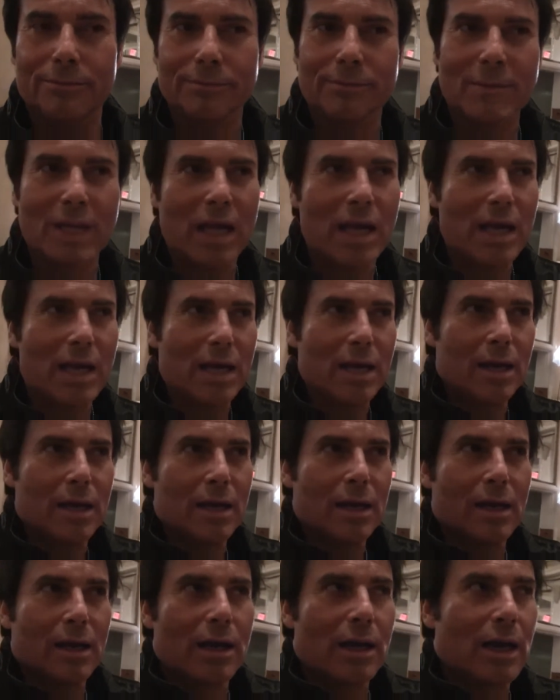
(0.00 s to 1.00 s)

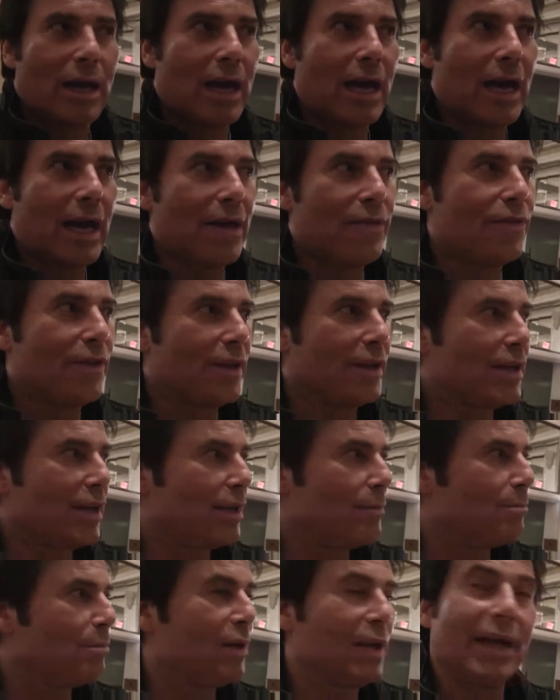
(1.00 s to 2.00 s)
I
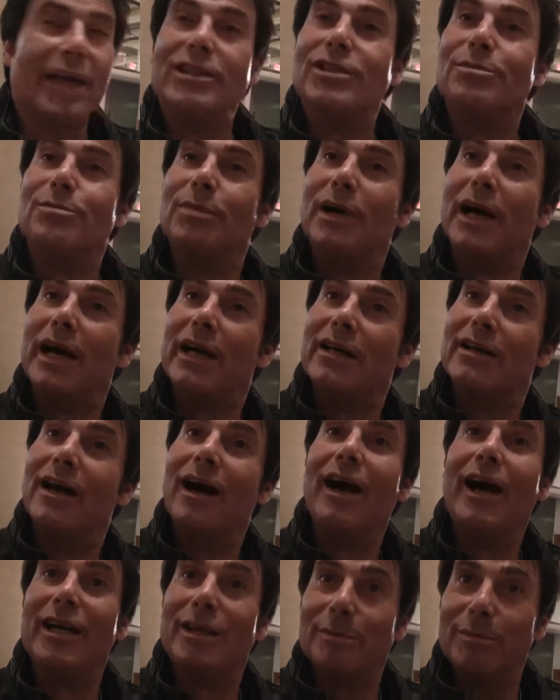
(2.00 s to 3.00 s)
think I'm blessed by
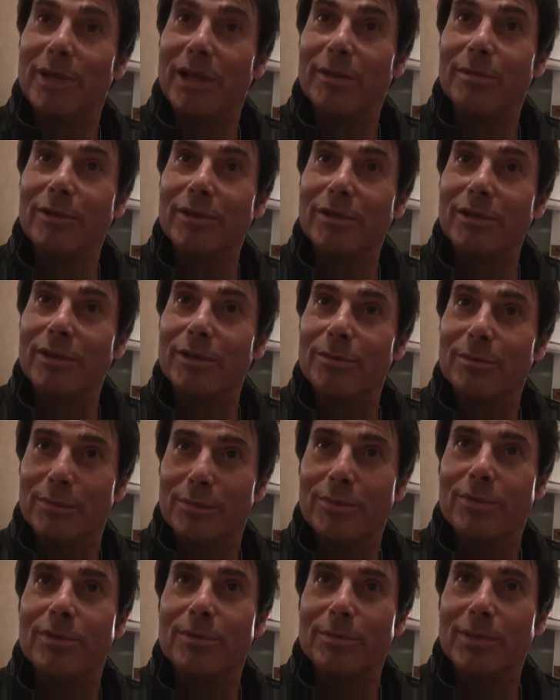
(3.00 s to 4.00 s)
God to be able to do
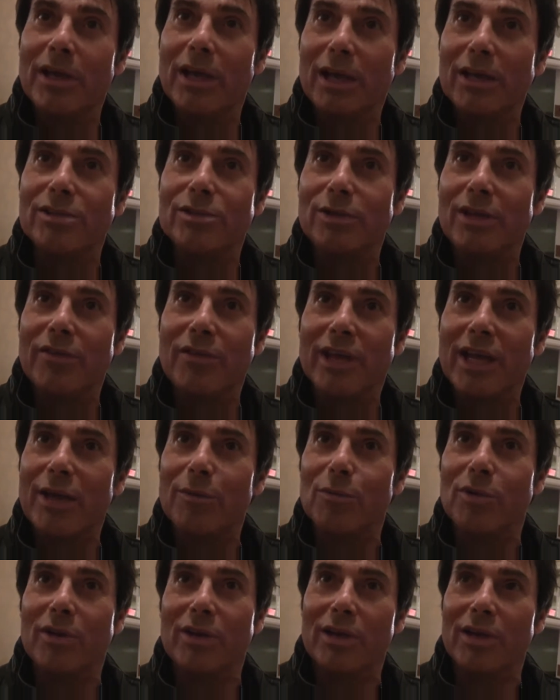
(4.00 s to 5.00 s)
it. To be honest with you, I
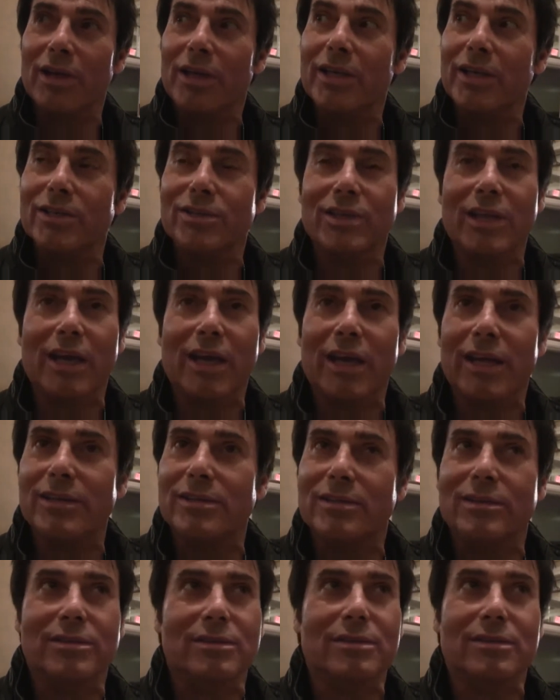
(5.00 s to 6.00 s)
think I'm one of the luckiest
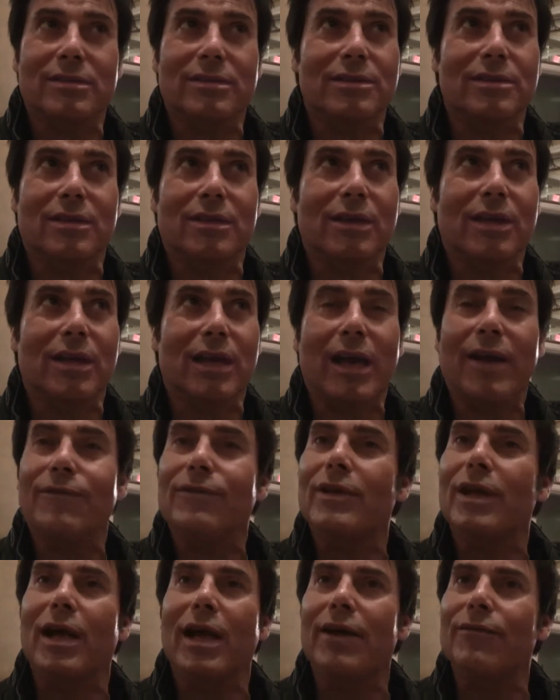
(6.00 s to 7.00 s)
guys. You know,
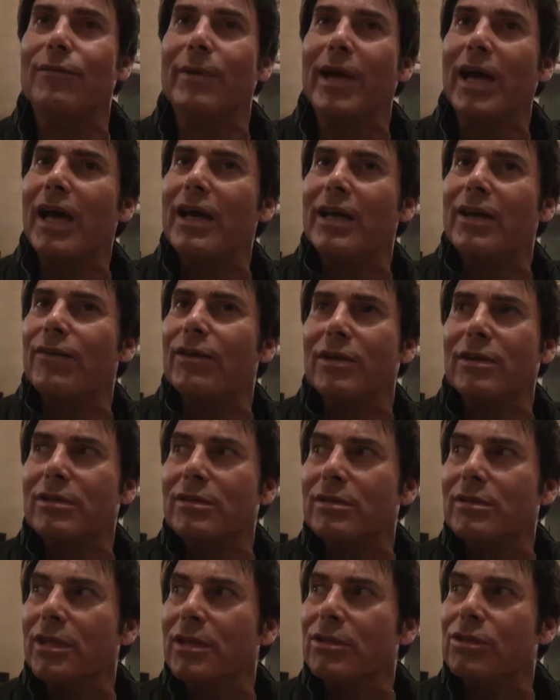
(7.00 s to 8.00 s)
I've, I've, I never
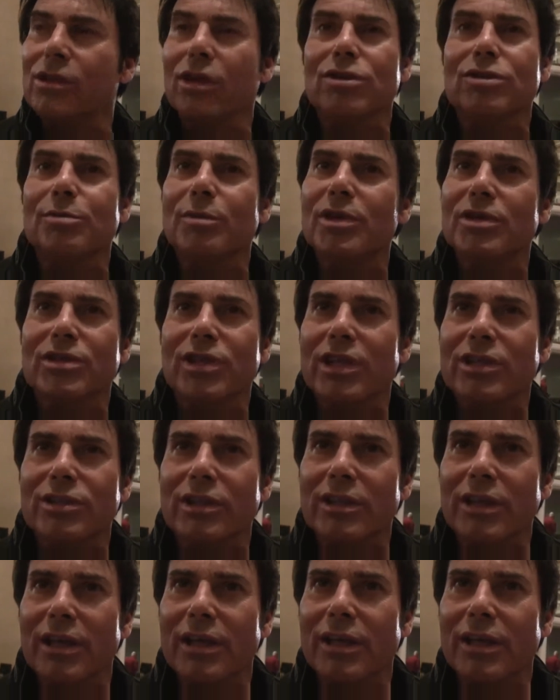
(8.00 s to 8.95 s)
chose music as a,